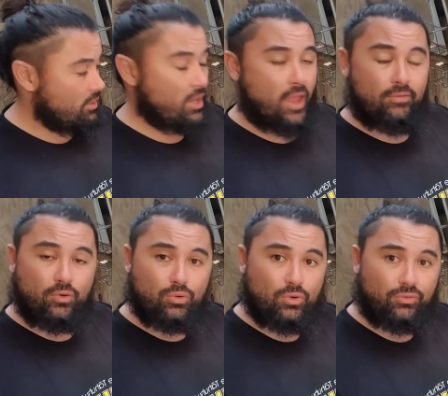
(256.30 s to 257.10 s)
Have
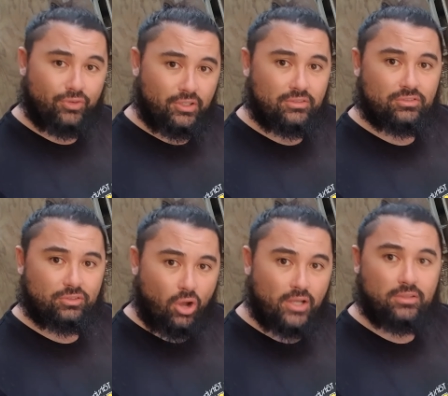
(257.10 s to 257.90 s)
all your fittings
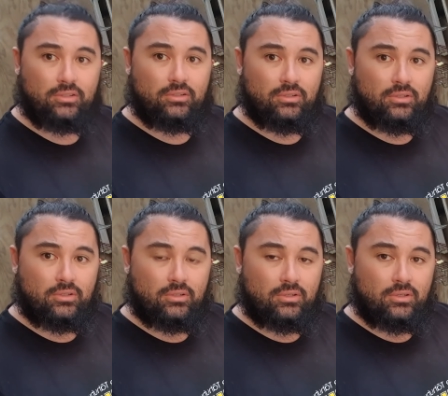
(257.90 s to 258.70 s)
tight.
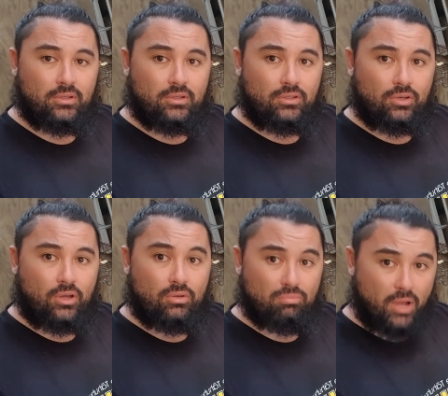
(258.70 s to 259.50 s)
You
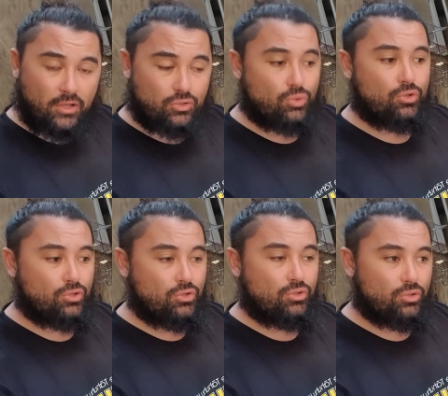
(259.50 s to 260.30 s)
know, make sure
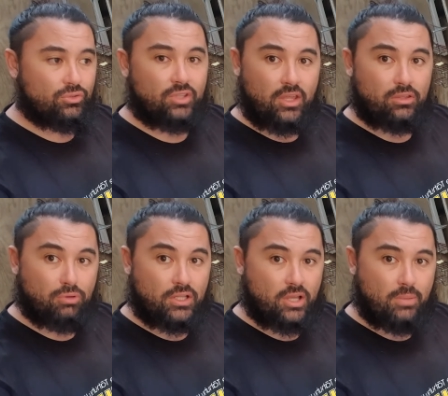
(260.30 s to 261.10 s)
you use that
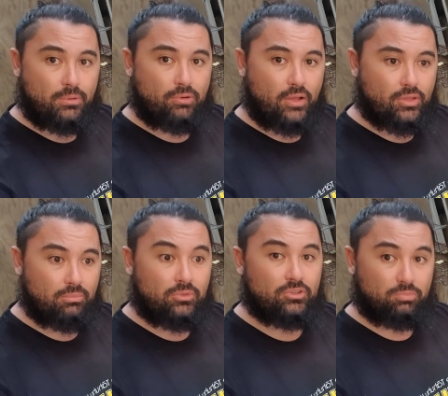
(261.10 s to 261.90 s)
thread tape around
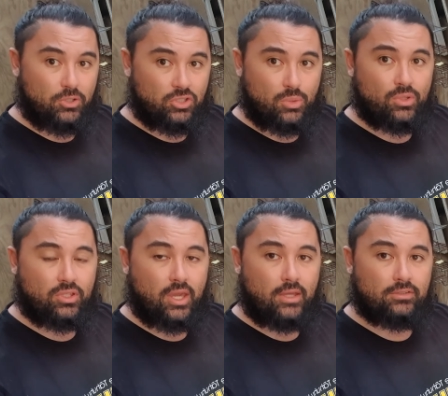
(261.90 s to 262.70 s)
them, especially
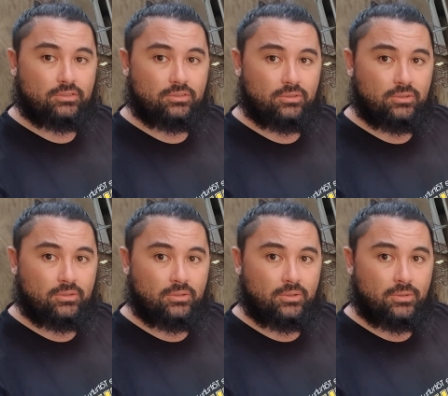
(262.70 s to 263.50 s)
with gas.
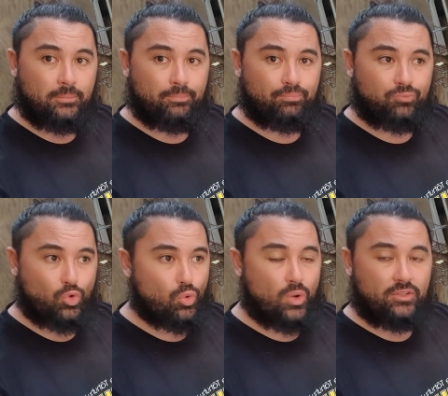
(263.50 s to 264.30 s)

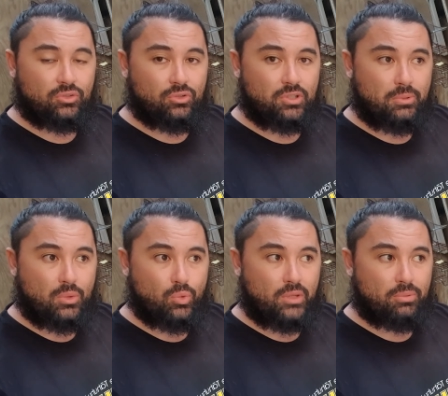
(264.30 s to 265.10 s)
Always good to be
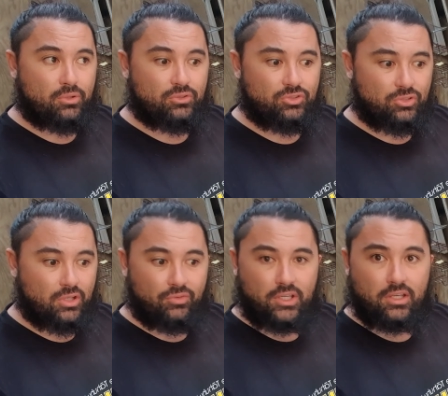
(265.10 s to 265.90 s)
aware, because you
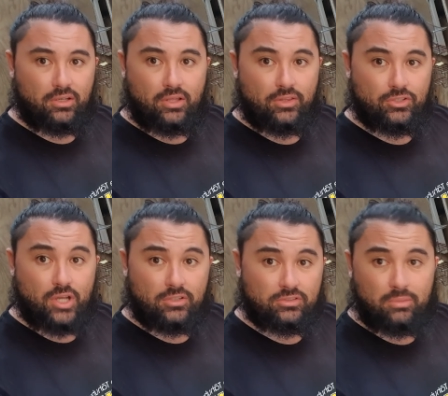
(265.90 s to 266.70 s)
never get another
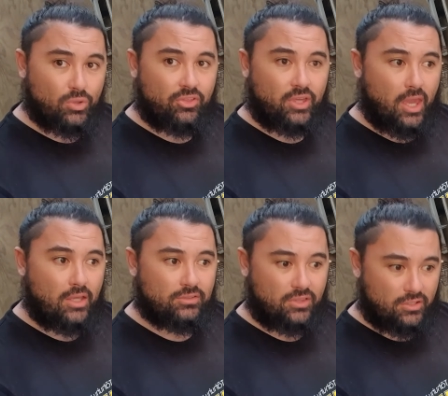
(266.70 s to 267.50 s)
chance to. With
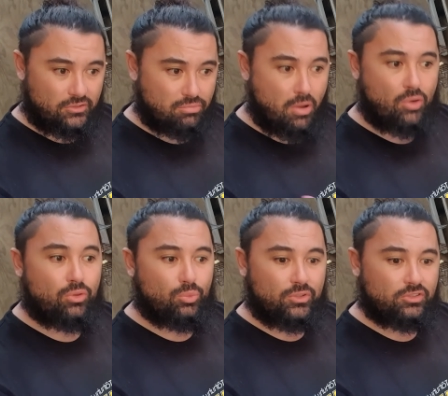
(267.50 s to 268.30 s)
gas, that smell
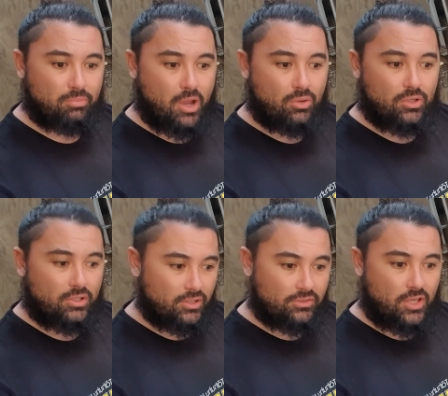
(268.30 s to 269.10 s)
that we smell
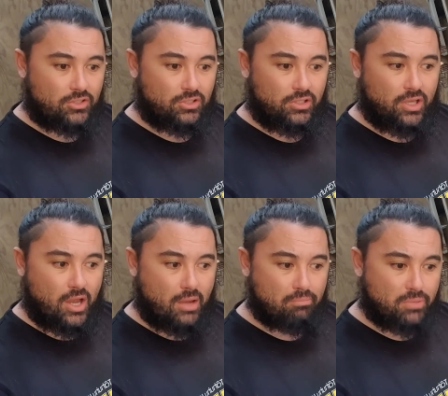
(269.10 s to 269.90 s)
is actually
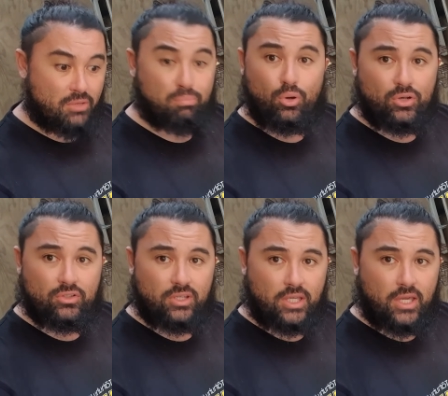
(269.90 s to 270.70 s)
being put
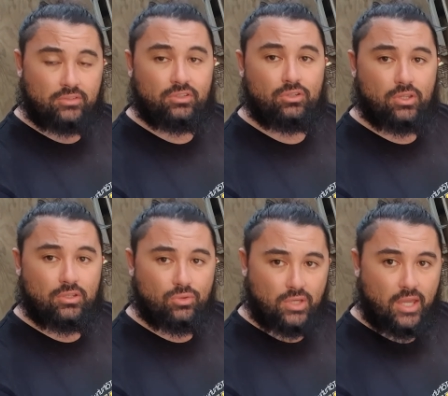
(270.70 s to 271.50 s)
into gas so that
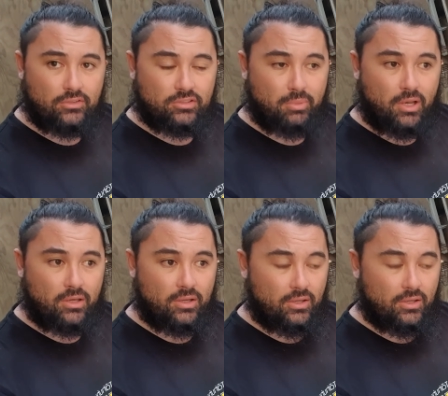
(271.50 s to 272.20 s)
you can smell it.